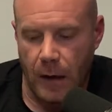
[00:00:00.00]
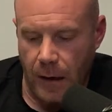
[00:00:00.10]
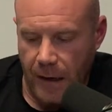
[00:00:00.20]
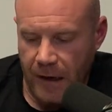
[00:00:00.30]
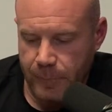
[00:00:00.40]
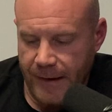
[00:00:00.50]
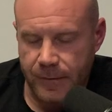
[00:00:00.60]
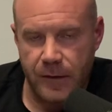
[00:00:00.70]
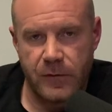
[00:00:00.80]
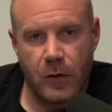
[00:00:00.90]
I have my
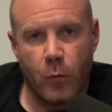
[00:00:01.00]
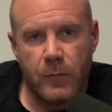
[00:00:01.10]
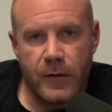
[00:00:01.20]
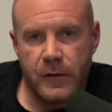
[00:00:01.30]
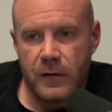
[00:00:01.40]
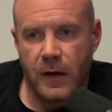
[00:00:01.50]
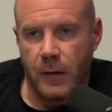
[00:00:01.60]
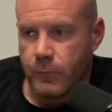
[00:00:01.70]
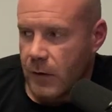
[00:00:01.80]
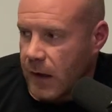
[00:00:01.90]
athletes here 1 month at a
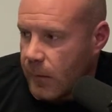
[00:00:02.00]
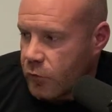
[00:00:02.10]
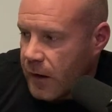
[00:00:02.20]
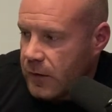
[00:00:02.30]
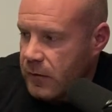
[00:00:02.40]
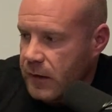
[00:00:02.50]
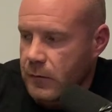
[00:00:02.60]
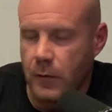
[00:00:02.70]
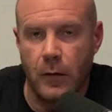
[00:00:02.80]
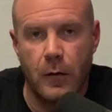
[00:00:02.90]
time. I'm trying to
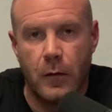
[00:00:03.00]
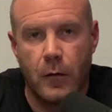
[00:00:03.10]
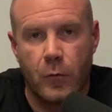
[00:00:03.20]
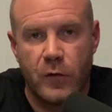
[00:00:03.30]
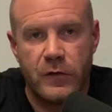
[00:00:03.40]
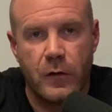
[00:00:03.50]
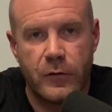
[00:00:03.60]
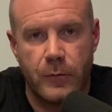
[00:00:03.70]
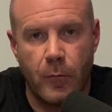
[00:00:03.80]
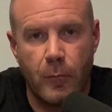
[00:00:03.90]
get
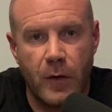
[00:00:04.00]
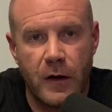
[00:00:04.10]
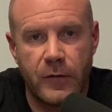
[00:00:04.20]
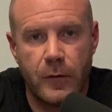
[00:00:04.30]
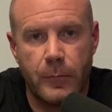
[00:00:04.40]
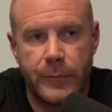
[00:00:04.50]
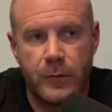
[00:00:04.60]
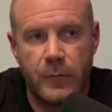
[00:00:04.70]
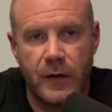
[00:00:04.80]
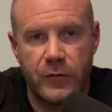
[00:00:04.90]
results month per
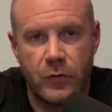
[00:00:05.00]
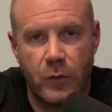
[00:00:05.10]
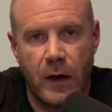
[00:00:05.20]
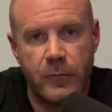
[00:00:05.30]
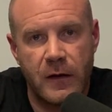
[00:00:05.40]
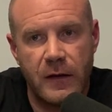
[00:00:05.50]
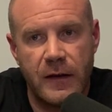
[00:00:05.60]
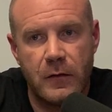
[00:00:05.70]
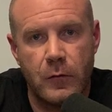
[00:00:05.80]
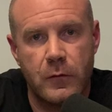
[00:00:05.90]
month. So I'm going to
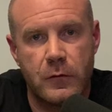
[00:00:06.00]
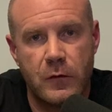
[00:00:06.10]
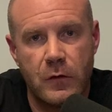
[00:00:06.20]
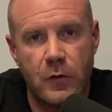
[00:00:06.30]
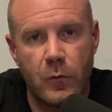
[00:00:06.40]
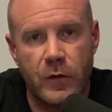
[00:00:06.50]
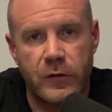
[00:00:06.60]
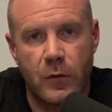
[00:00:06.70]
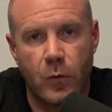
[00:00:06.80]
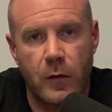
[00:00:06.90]
need to do what's
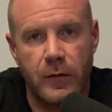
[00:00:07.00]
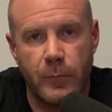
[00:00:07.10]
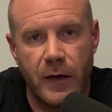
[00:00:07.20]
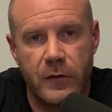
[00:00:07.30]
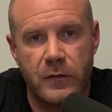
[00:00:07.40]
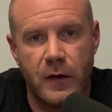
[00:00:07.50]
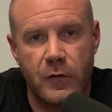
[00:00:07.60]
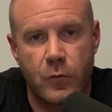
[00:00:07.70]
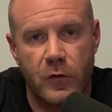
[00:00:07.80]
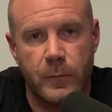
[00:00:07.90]
going to work the best in the
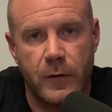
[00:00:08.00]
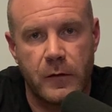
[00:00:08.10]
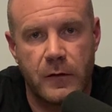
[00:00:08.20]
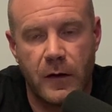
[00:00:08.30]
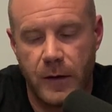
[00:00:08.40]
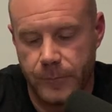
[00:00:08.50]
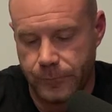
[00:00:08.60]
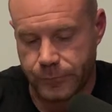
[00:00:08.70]
shortest period of time.